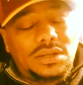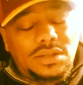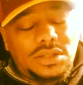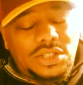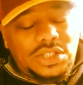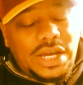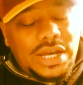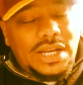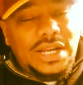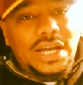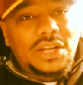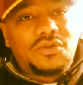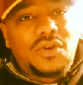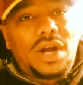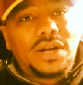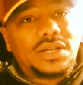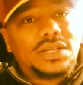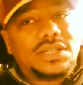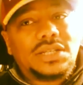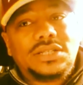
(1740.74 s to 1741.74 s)
J
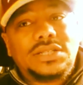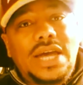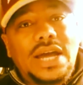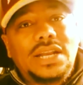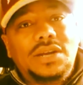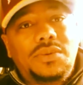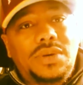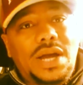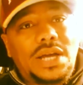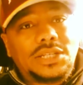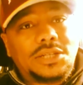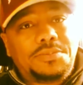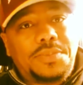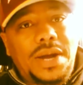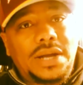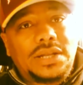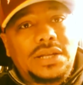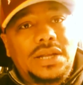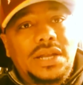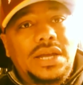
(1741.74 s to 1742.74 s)
Electronic. This is exactly what I
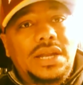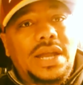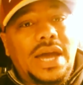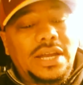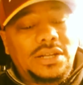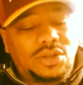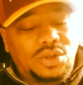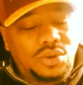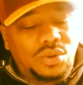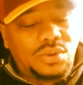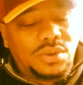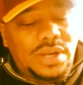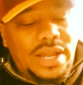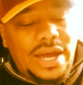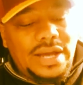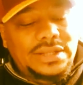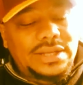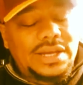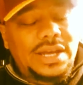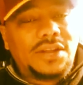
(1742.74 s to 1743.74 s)
expected, and I do
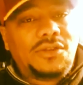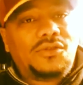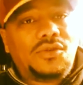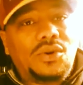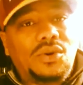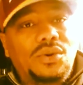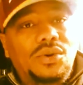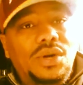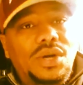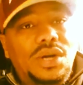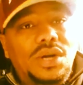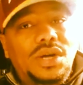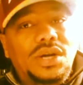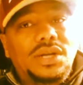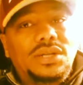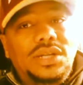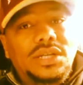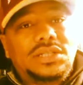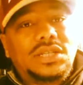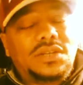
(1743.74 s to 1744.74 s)
like the intro.
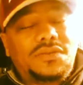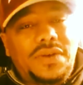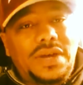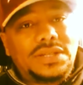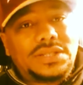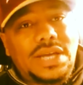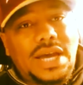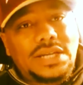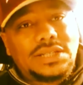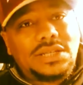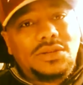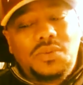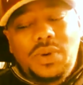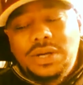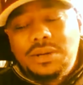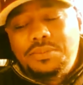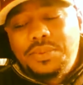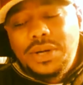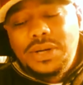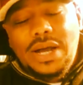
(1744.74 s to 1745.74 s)
This is a fantastic
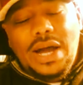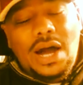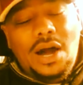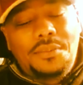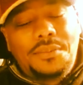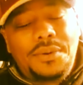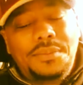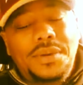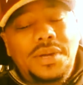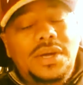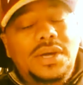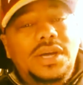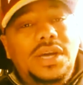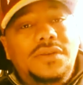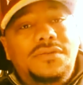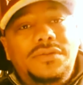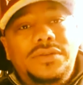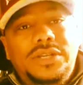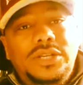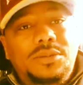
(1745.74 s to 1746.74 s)
way to bring the album.
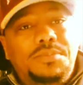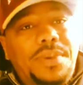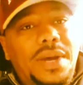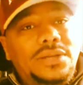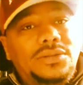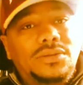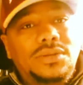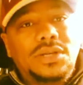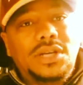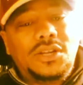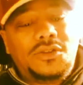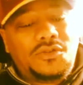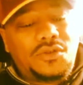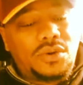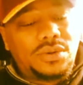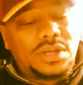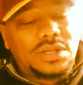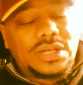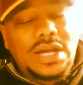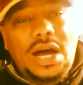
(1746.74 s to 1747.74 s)
If it's just based on the
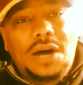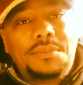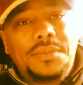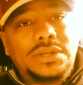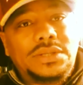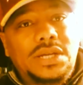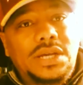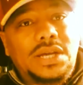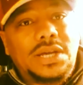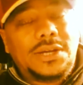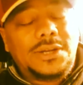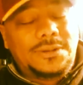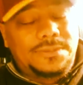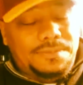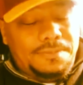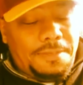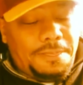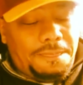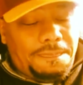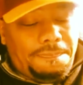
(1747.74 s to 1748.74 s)
intro, this album is a hit.
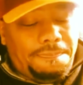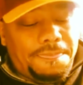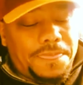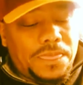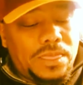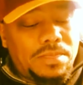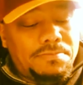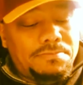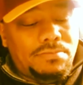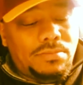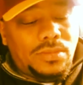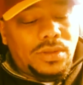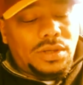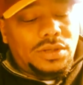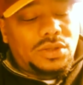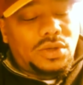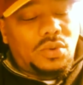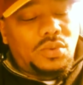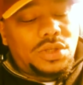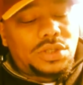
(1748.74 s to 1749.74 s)

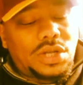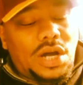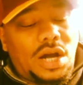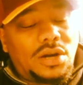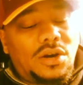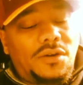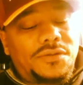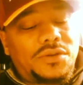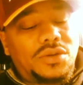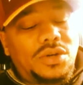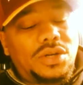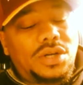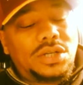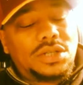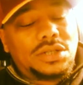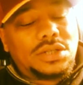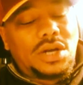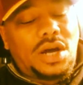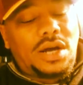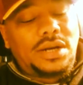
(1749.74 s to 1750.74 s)
So we're starting off to a good
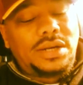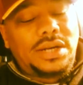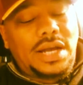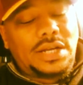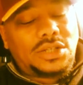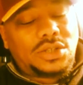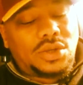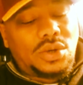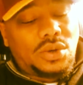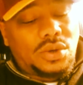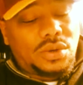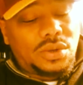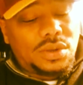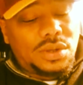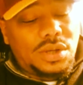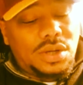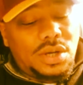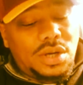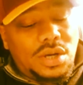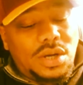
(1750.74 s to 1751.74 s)
start. Next song,
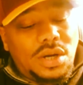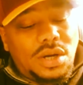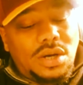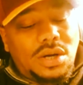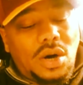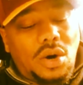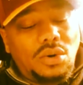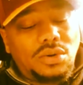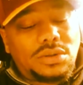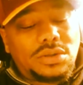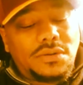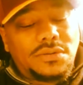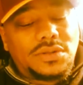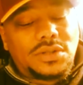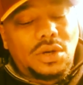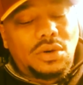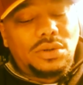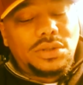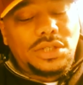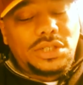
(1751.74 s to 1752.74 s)
Ghost of
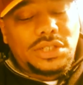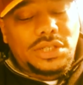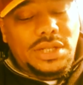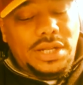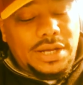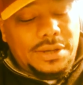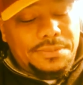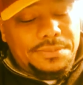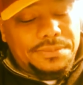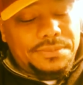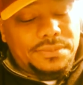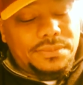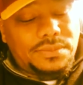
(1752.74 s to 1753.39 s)
Soulja Slim.